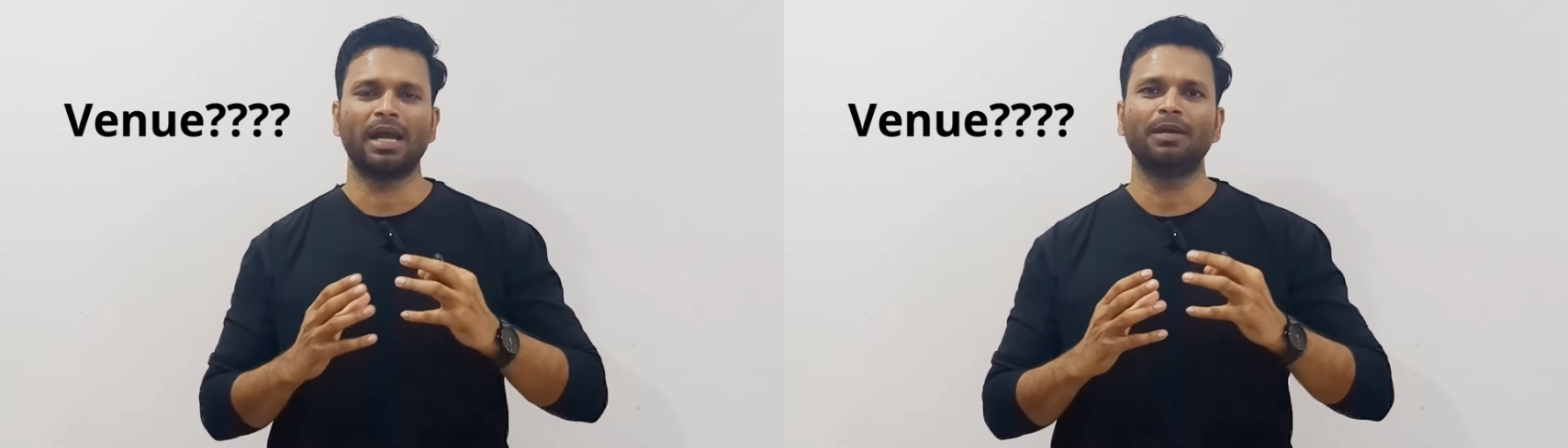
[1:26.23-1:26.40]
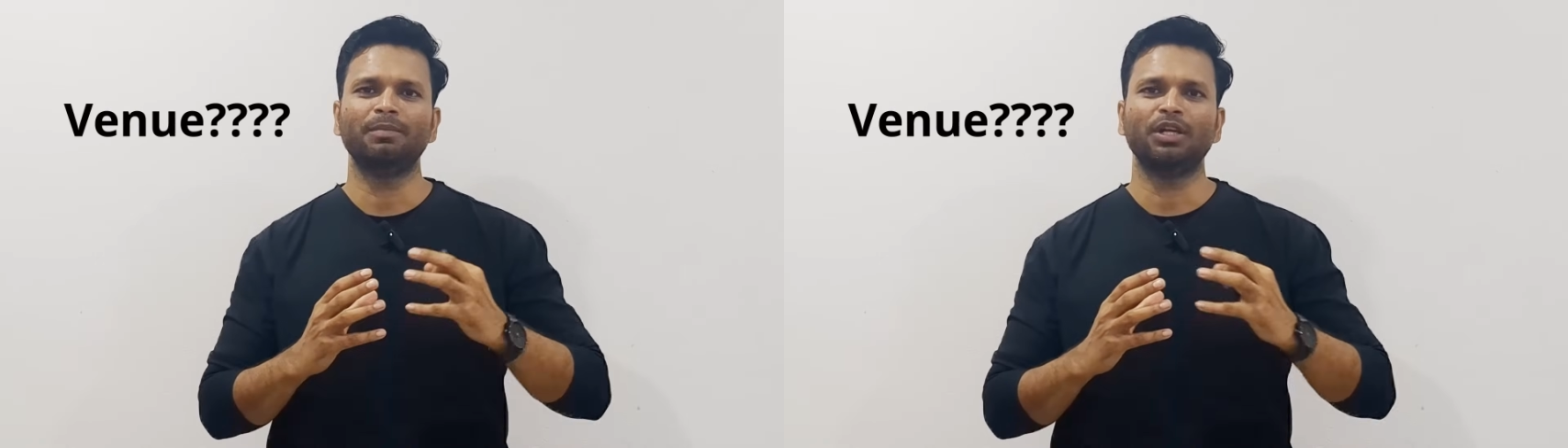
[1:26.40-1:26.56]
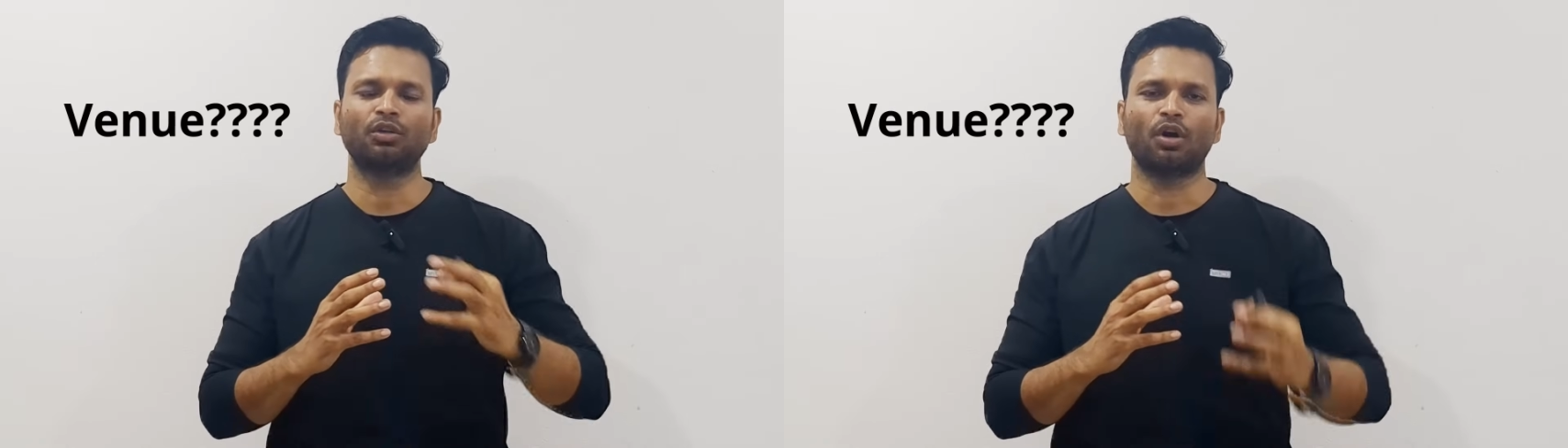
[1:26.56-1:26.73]
I
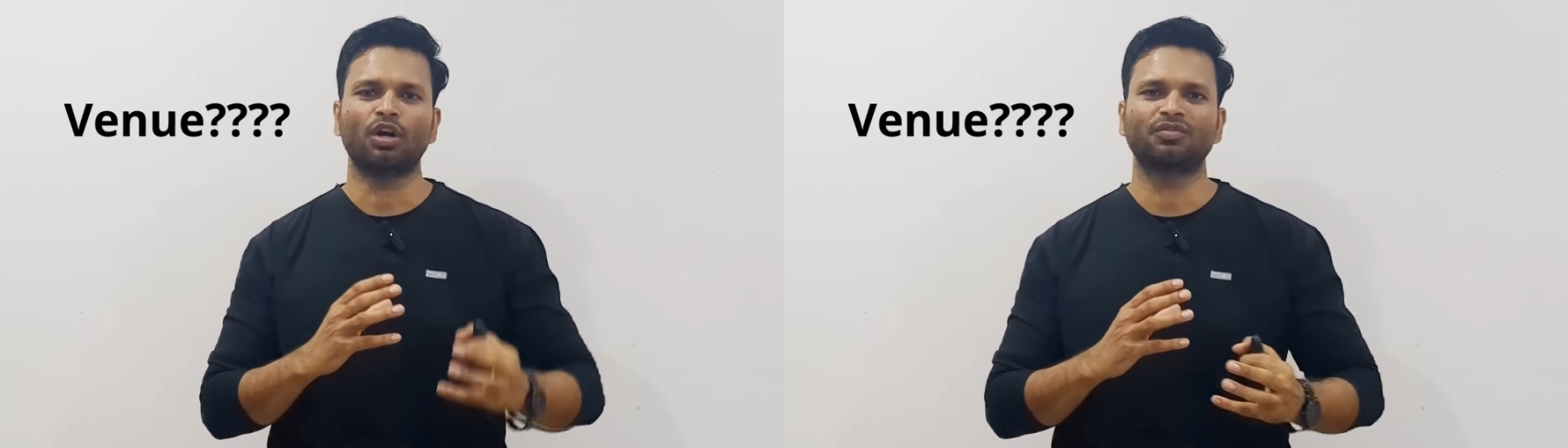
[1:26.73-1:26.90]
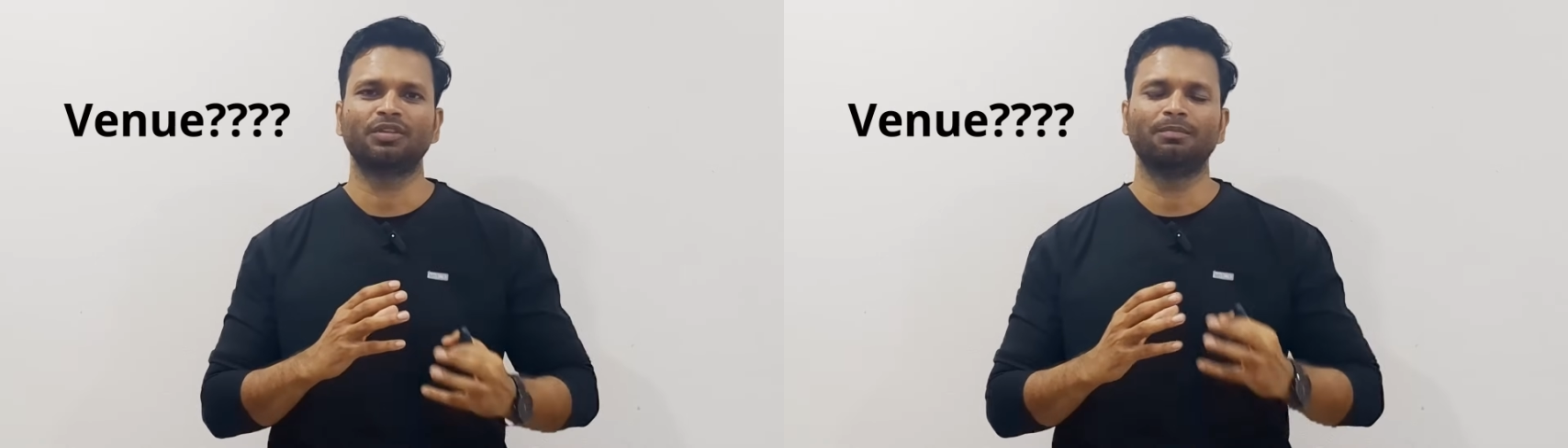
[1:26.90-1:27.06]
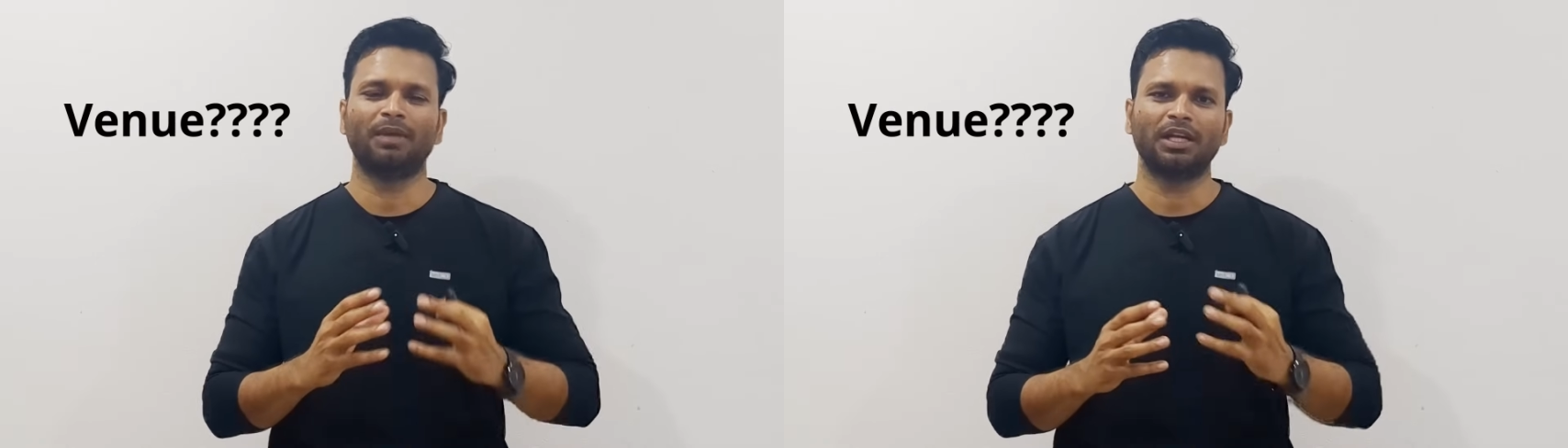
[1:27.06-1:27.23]
am in
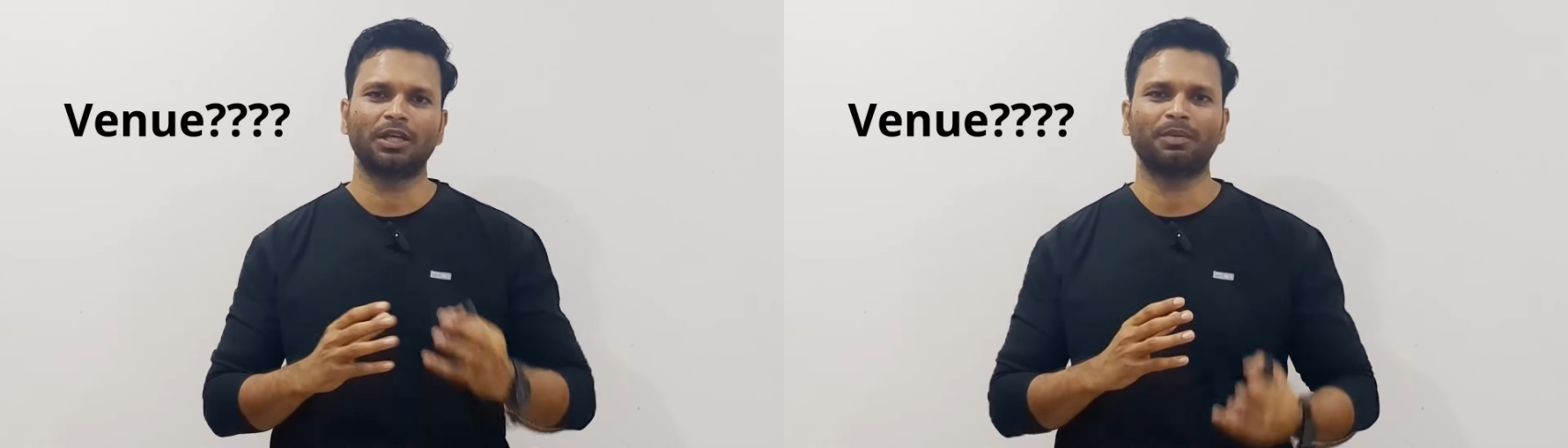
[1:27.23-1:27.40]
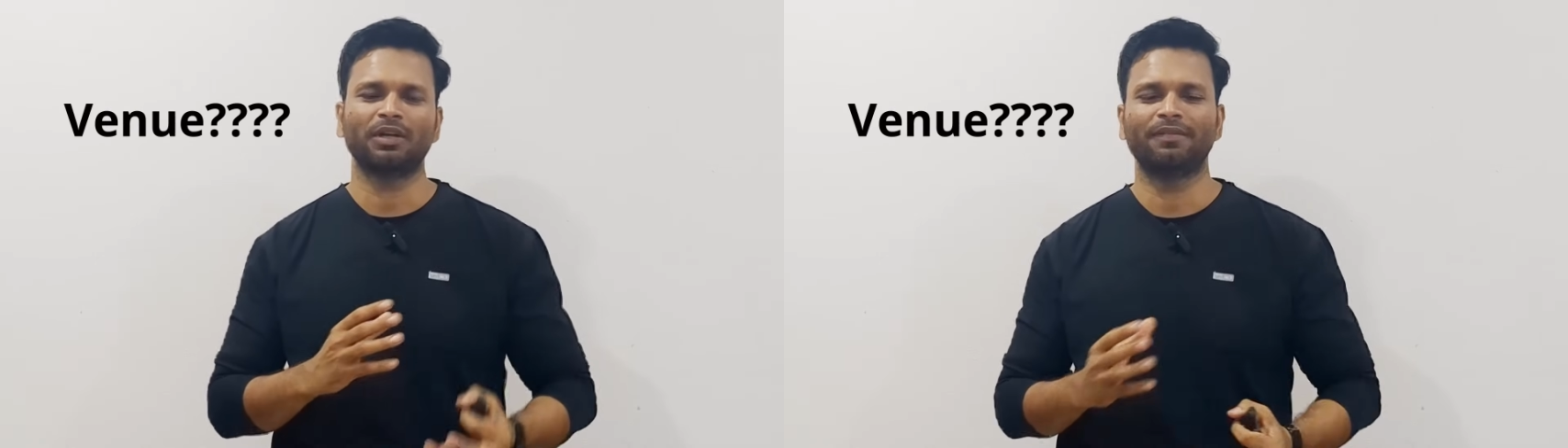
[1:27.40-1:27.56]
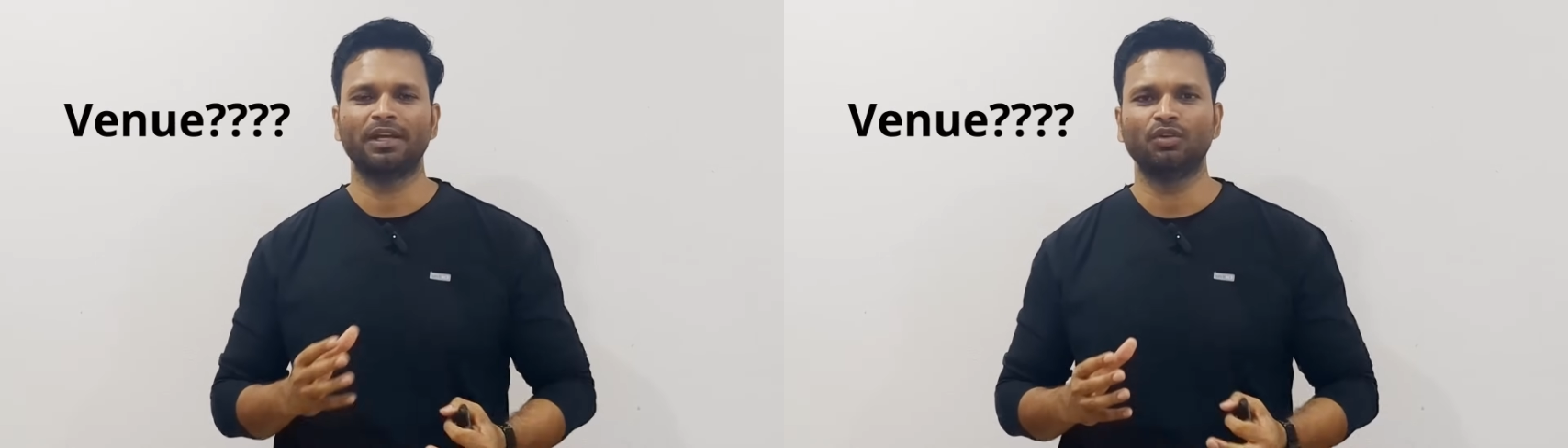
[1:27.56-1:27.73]
talks with
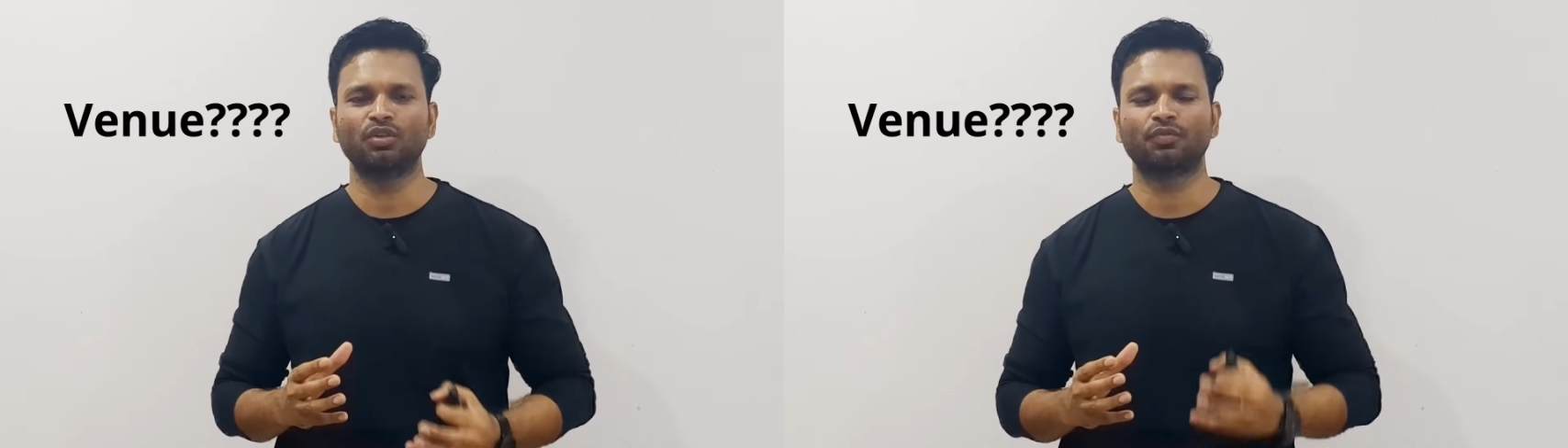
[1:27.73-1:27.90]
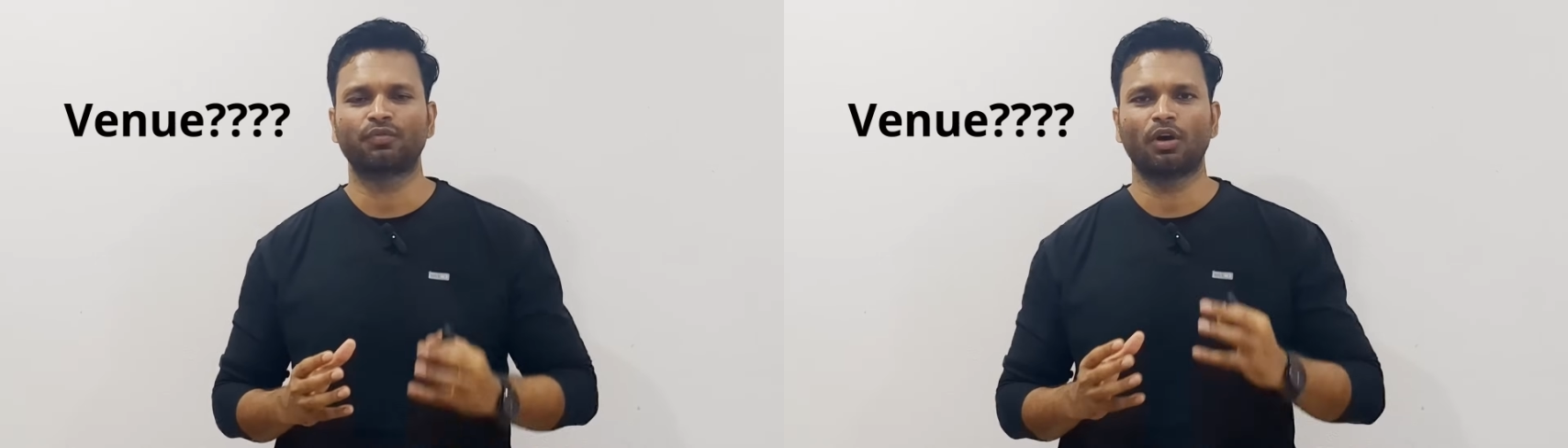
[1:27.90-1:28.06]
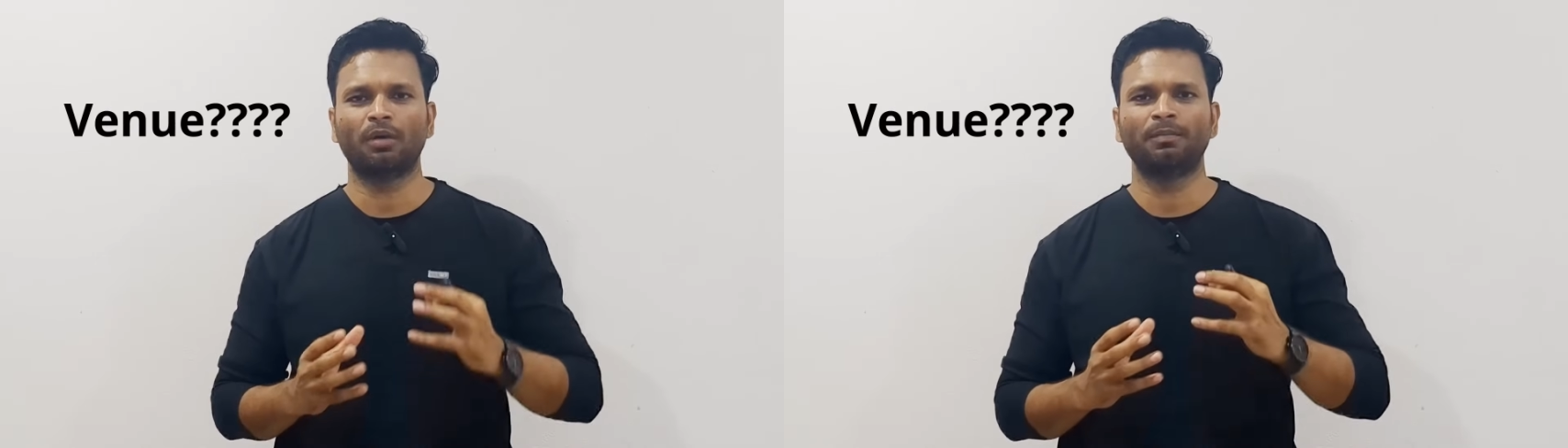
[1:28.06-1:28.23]
multiple
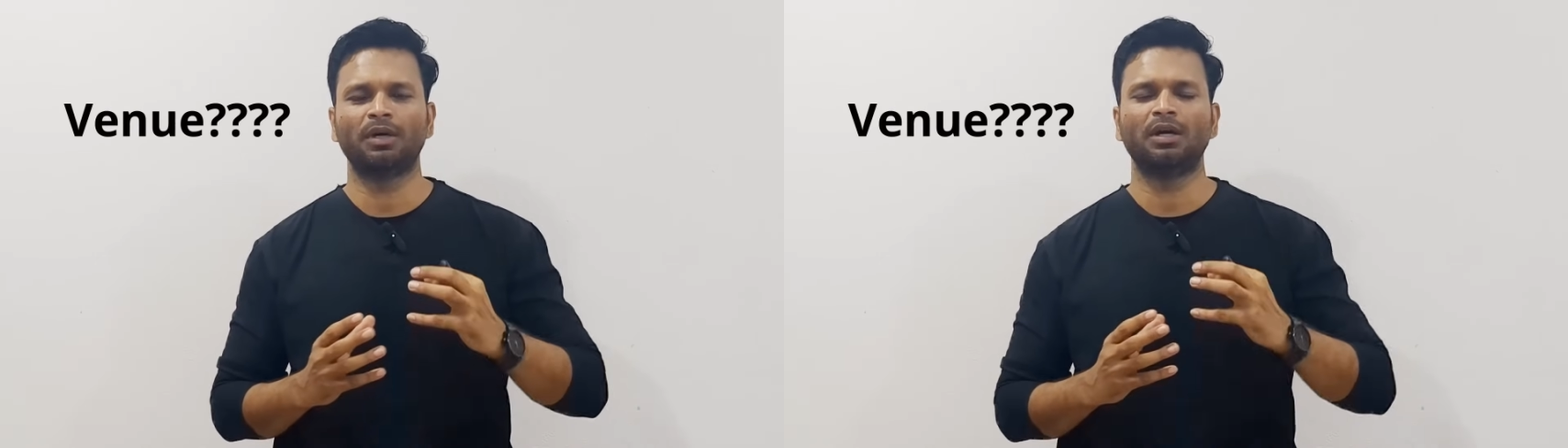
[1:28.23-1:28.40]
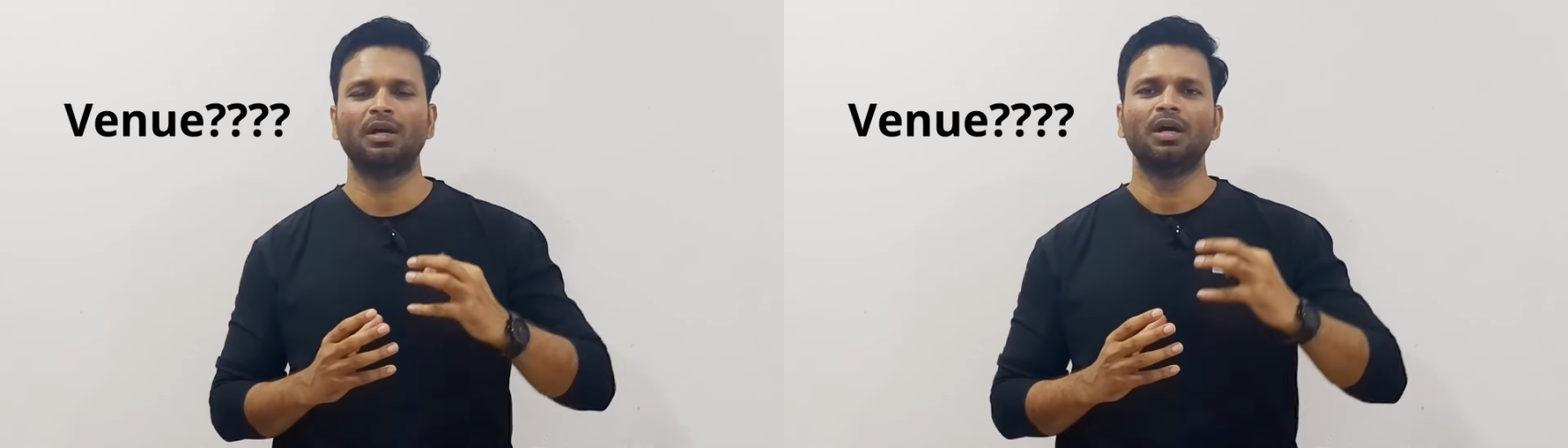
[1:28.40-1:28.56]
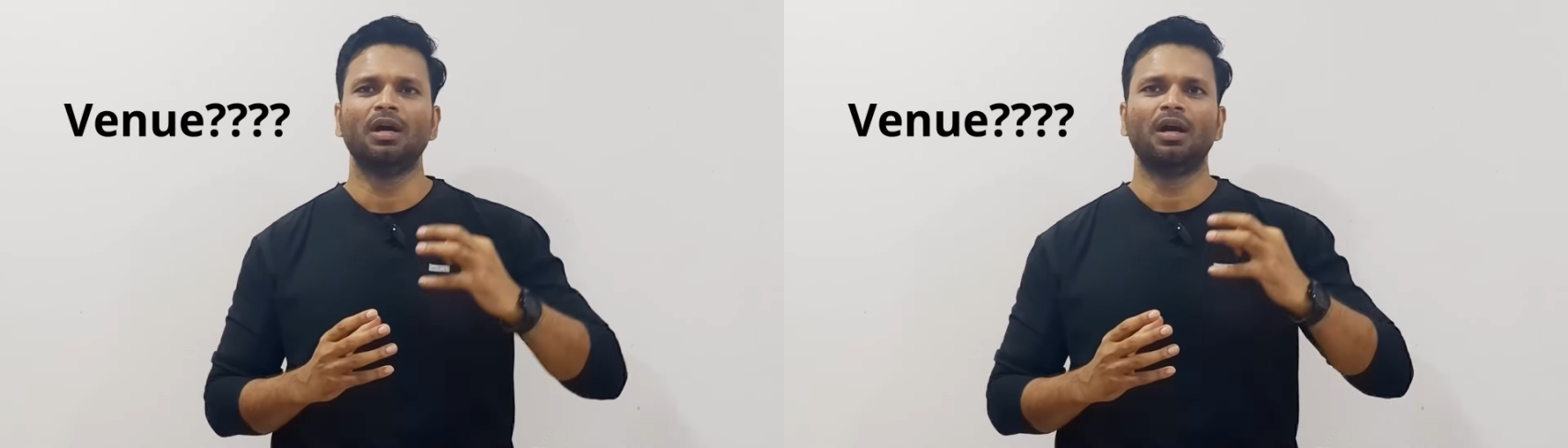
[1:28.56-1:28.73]
venues from uh,